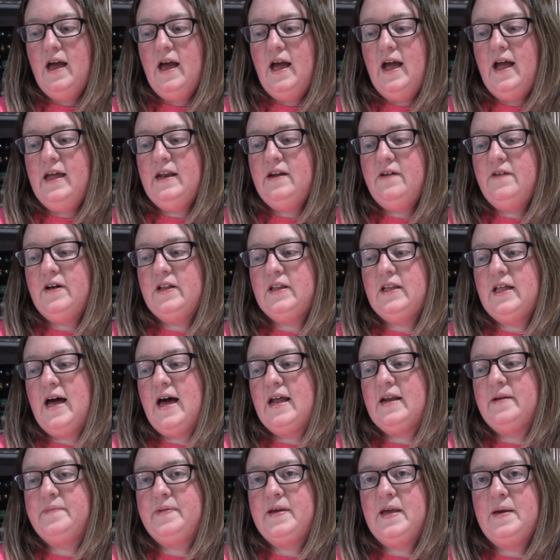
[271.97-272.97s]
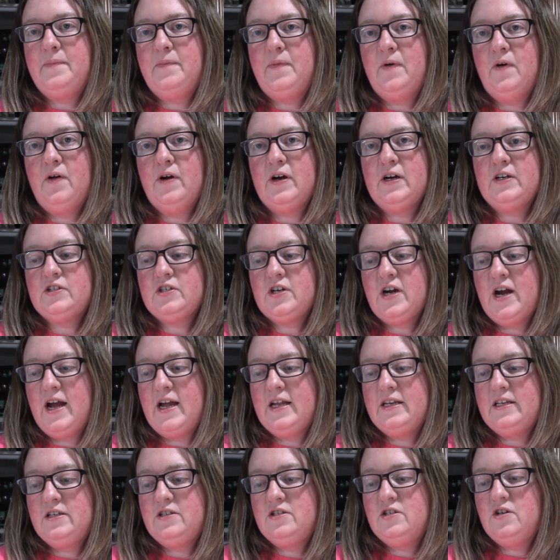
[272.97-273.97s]
I know a lot of people are
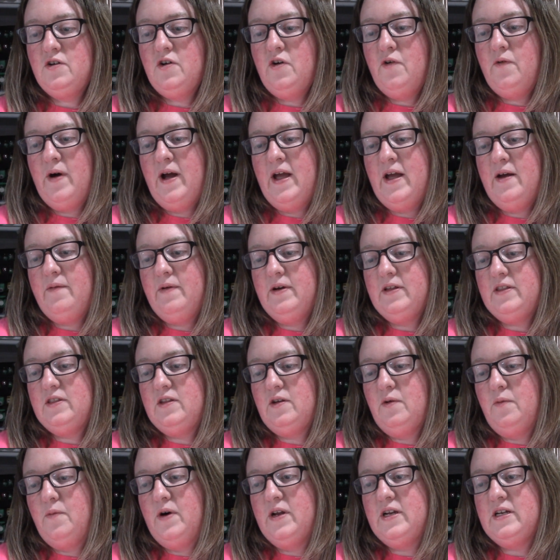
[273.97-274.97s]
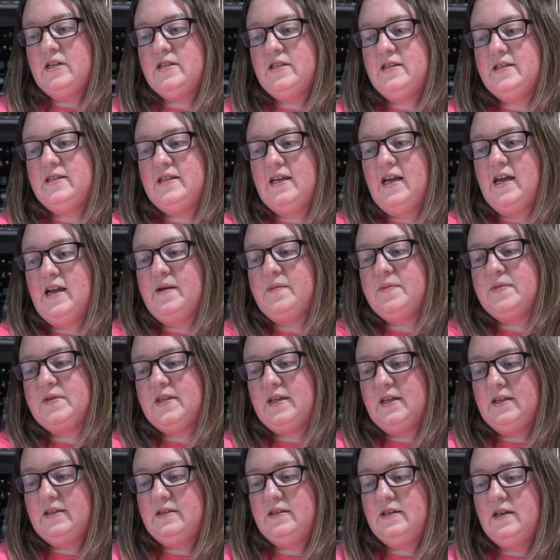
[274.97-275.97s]
trying to do away with the wooden
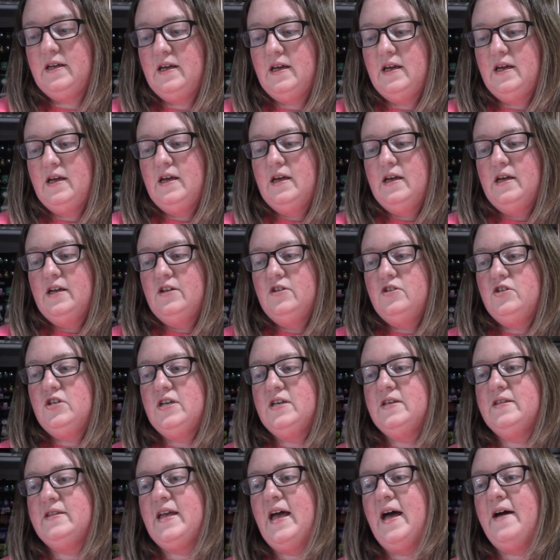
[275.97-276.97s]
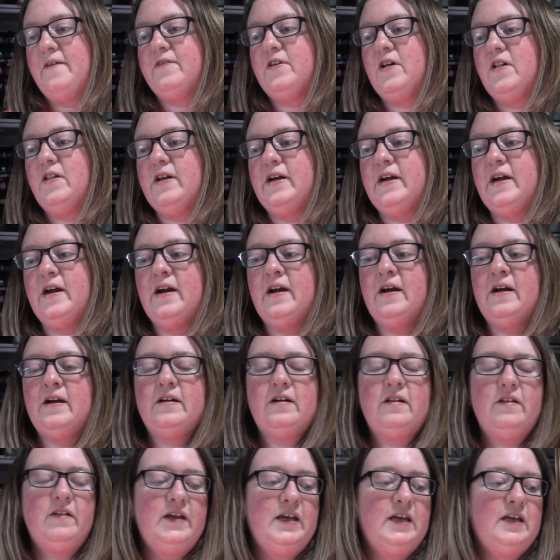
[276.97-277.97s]
stamps and just have clear
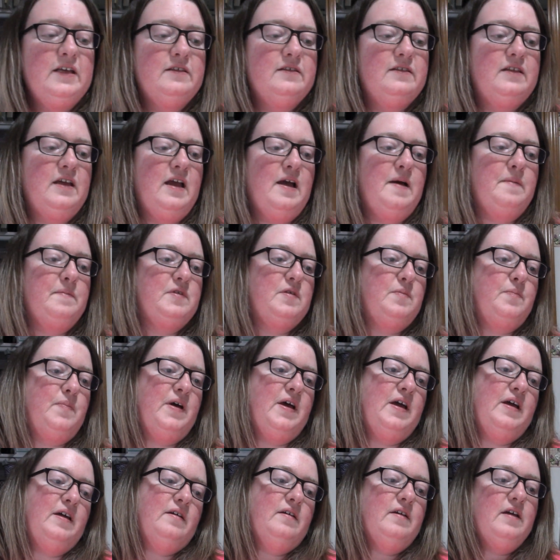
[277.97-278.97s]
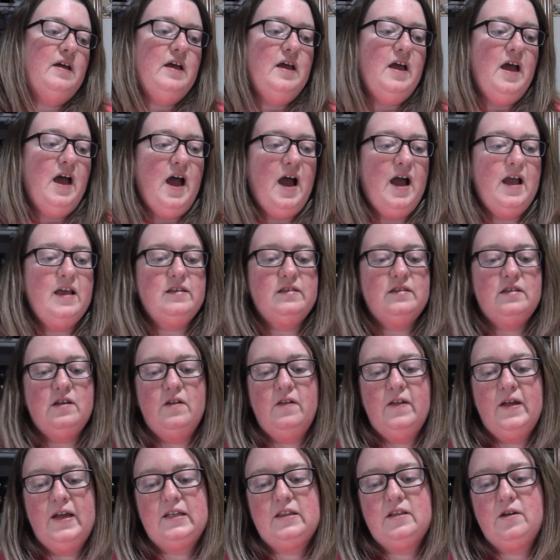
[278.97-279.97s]
cling stamps, but I
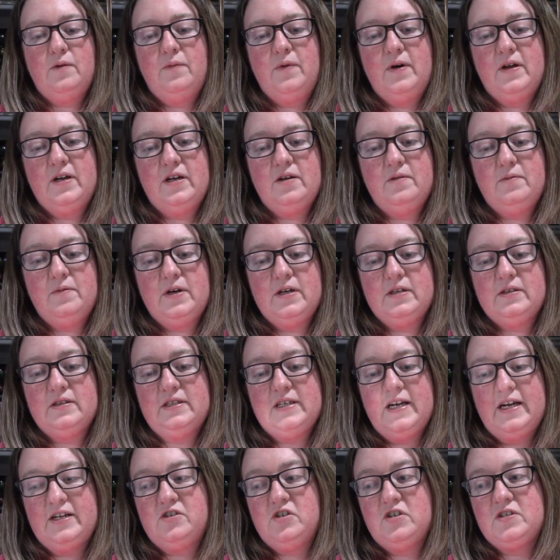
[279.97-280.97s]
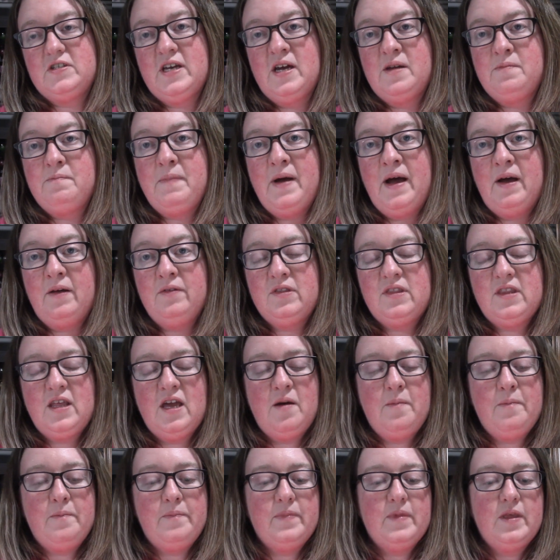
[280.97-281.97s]
still like the wooden ones. I just unmount
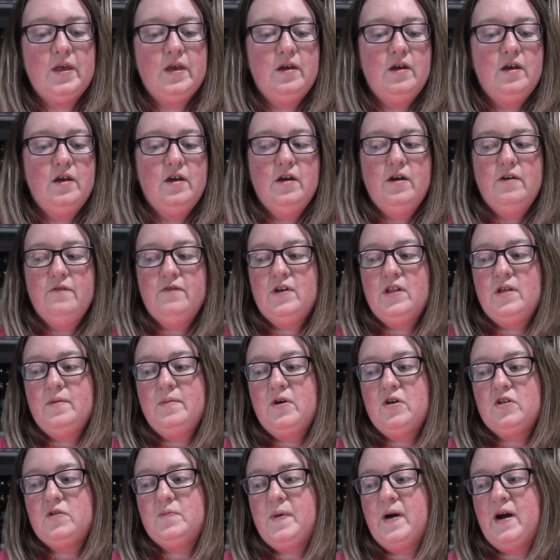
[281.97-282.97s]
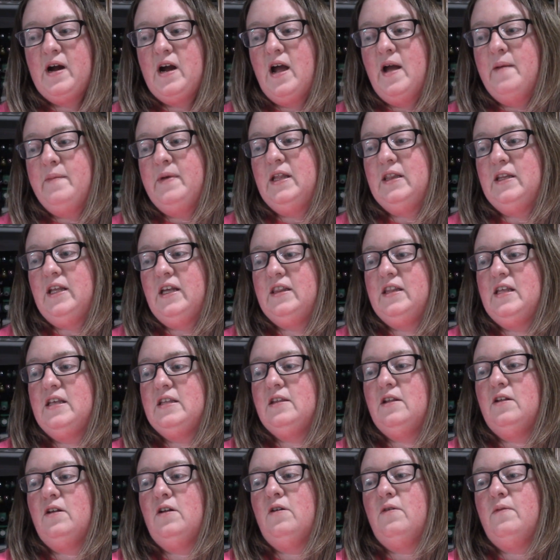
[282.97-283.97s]
them for the most part. I mean, like
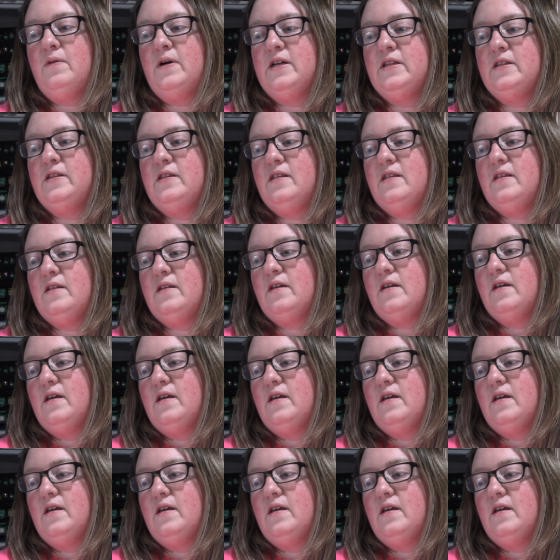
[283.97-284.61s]
these little ones,